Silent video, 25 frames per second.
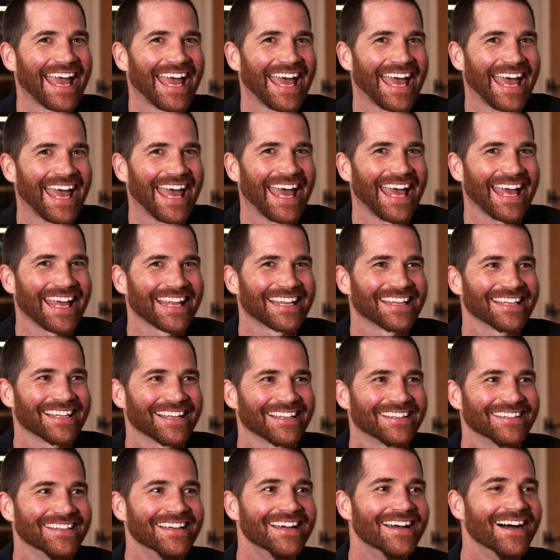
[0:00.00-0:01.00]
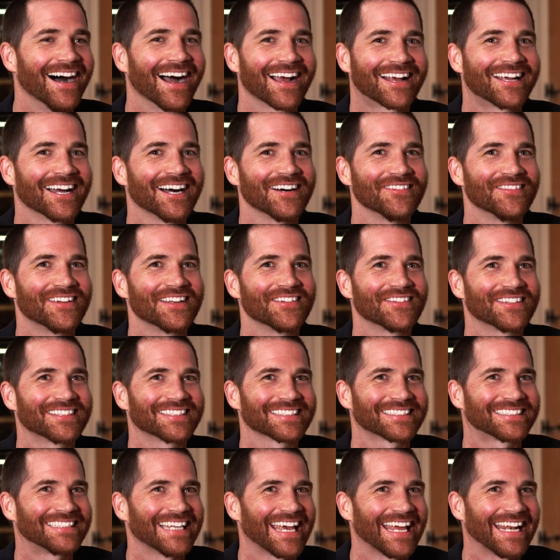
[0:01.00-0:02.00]
same thing at all. But I can't even
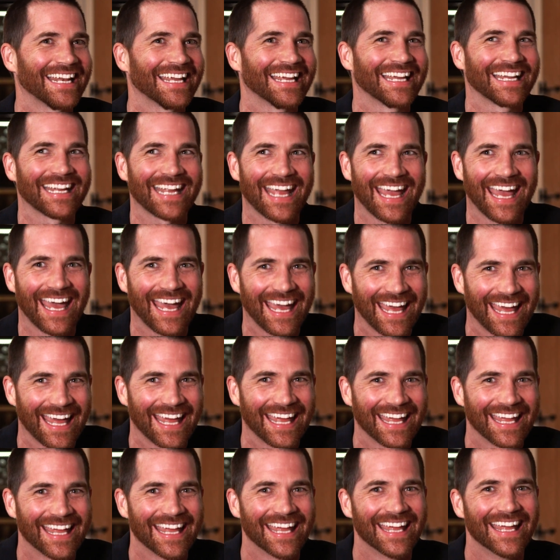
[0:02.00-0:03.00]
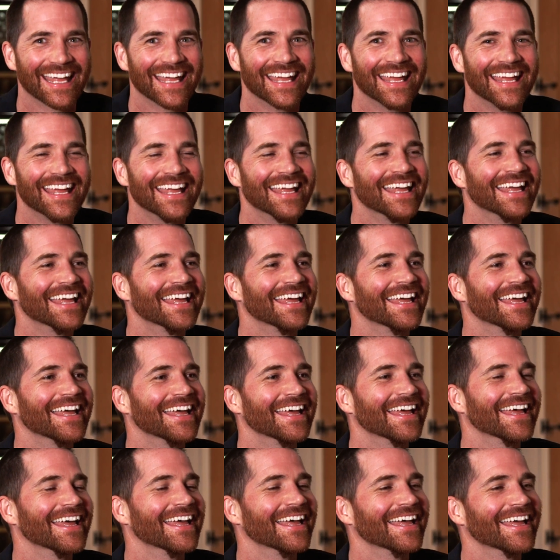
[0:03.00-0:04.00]
just said it.
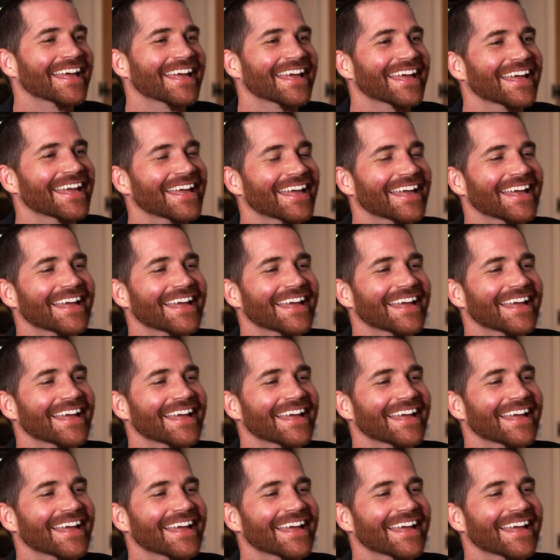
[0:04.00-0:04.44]
Yeah.